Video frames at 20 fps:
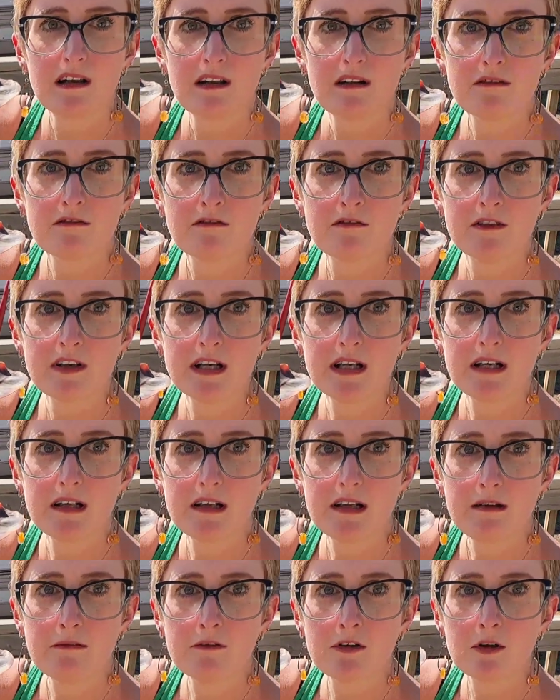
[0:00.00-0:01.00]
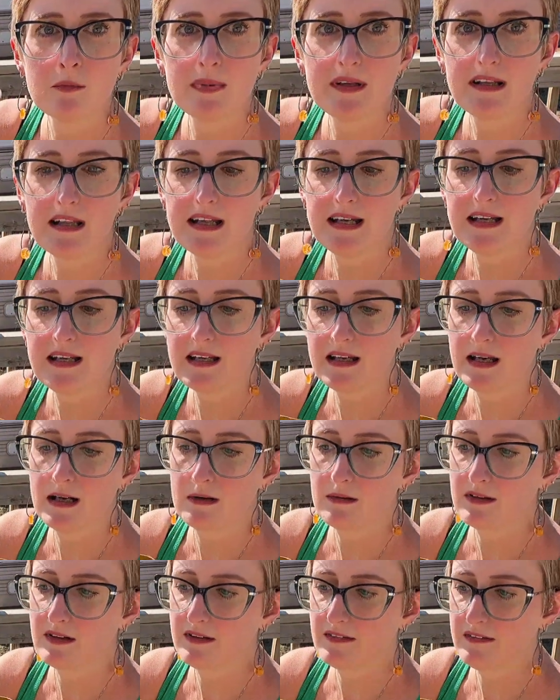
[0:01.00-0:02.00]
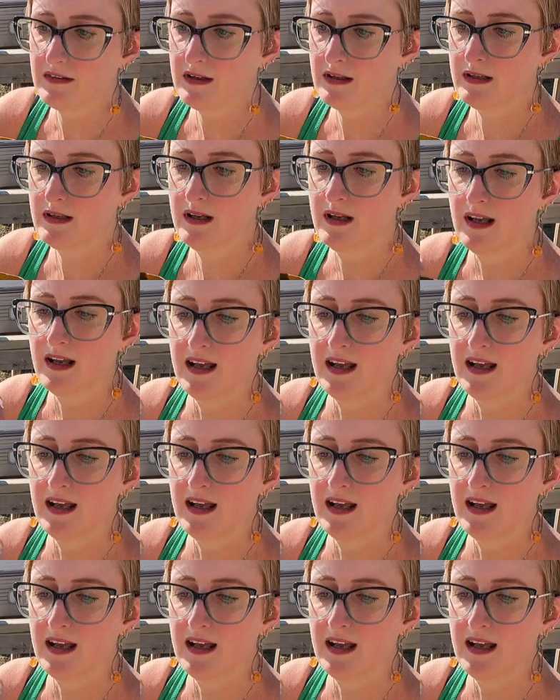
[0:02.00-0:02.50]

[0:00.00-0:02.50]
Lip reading: Really ruby-like out in the sun.